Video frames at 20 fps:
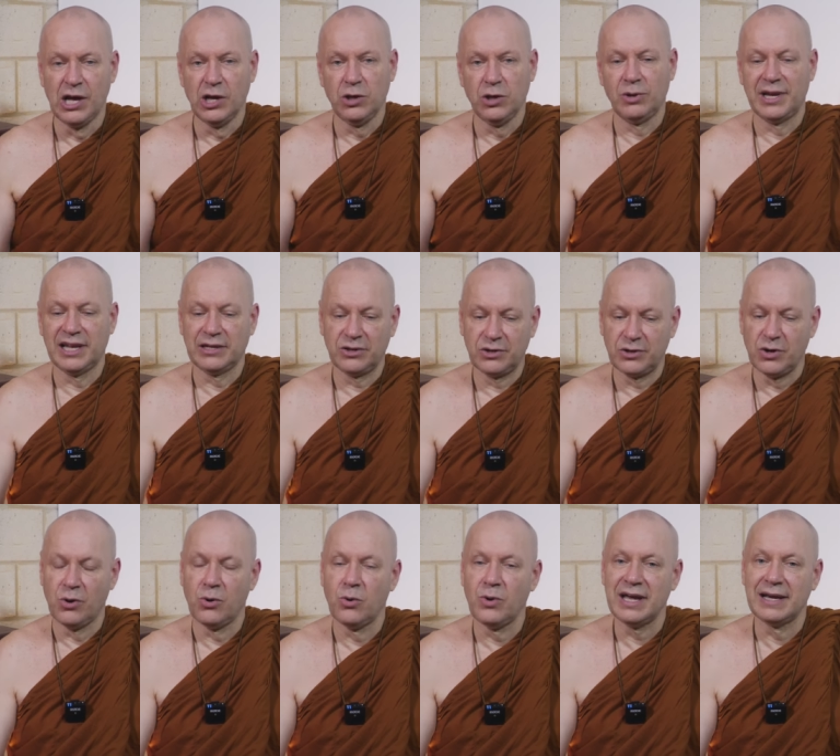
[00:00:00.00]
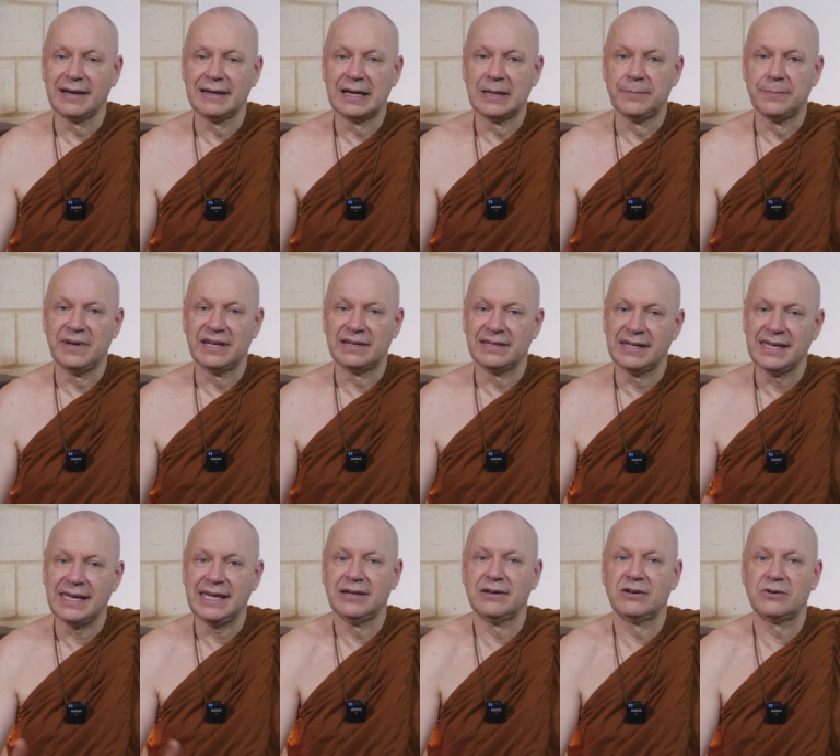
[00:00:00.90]
You let go a little bit in
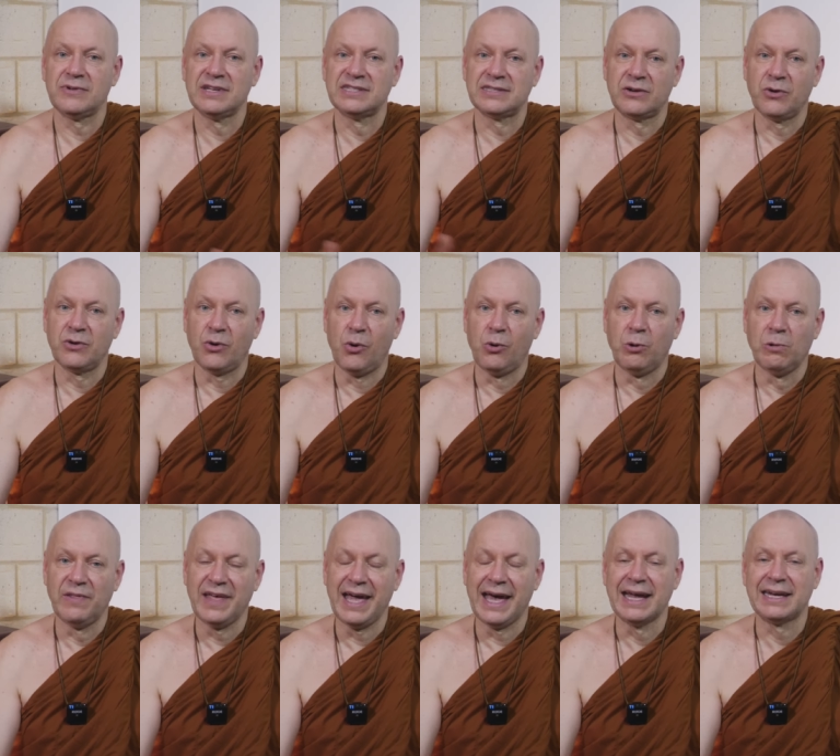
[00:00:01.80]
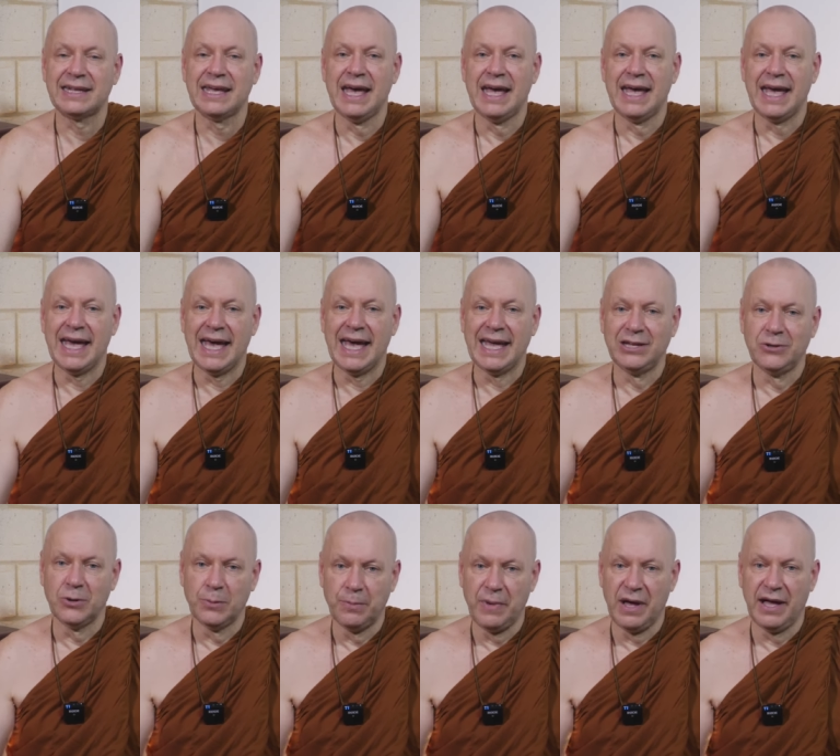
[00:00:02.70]
interest in all that, and
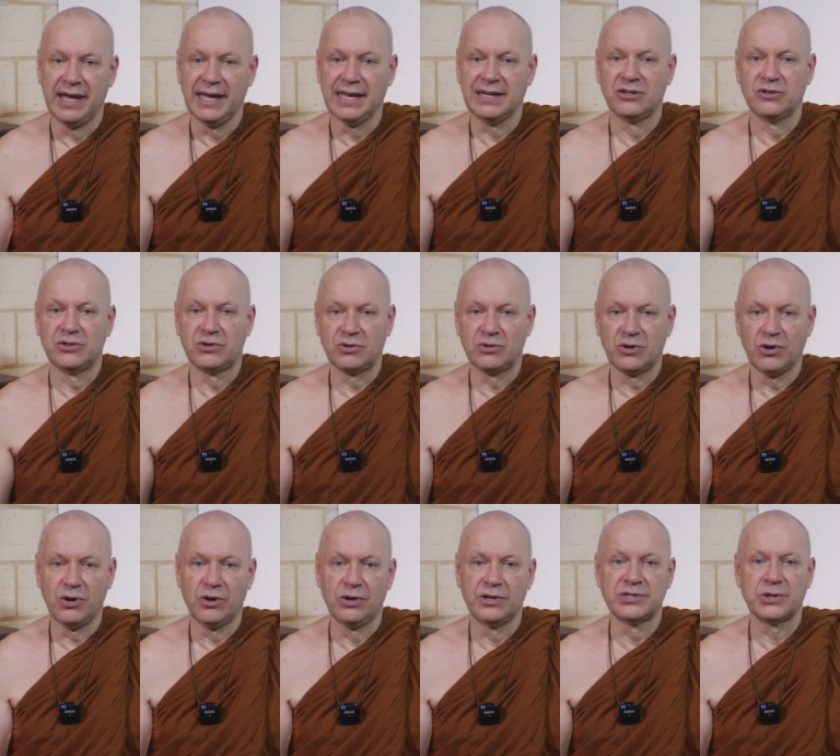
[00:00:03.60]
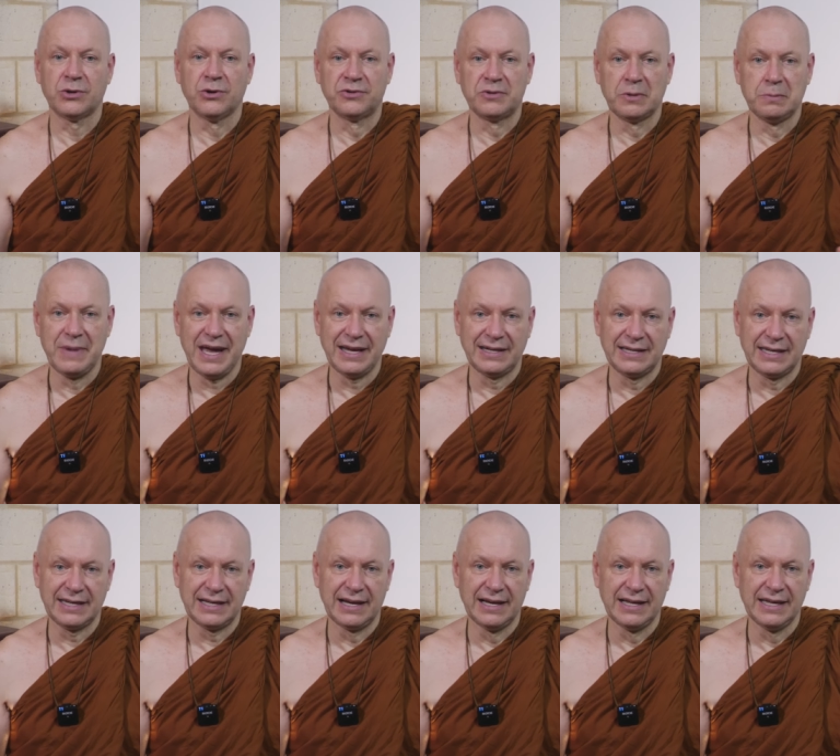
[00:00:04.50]
your mind turns
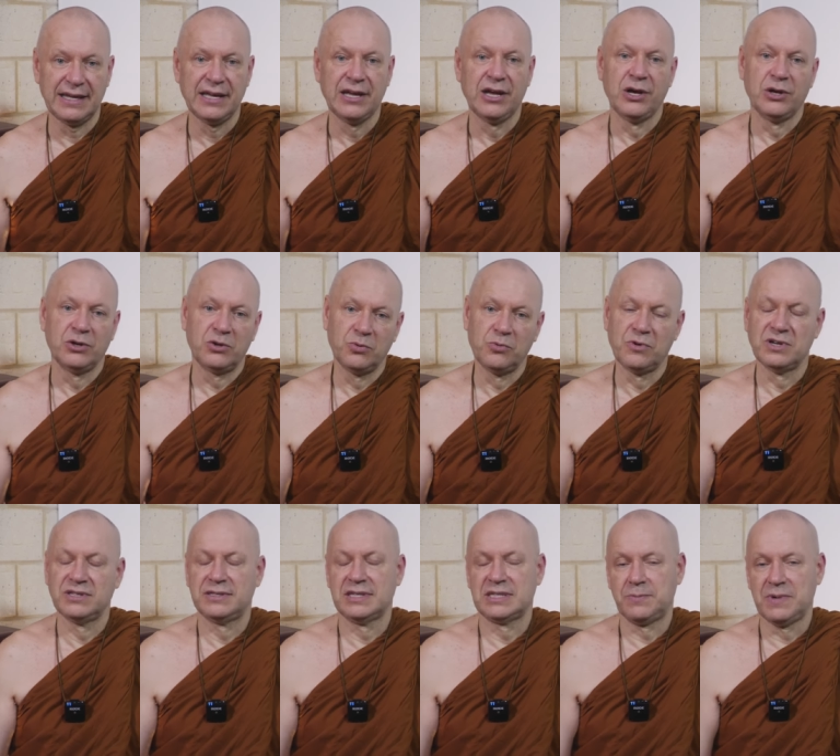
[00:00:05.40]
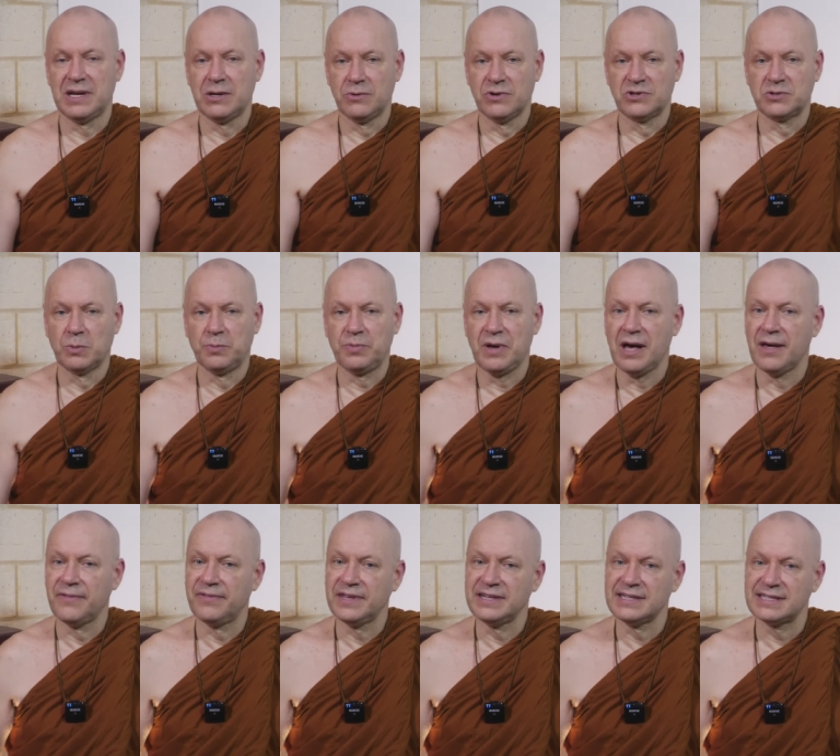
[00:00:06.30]
automatically towards the spiritual
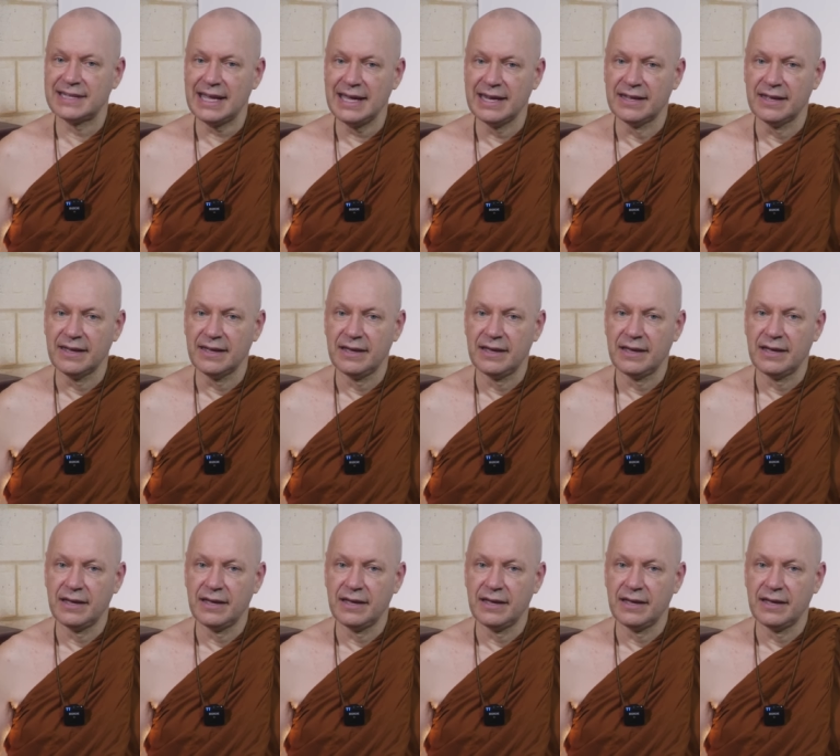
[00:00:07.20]
path instead.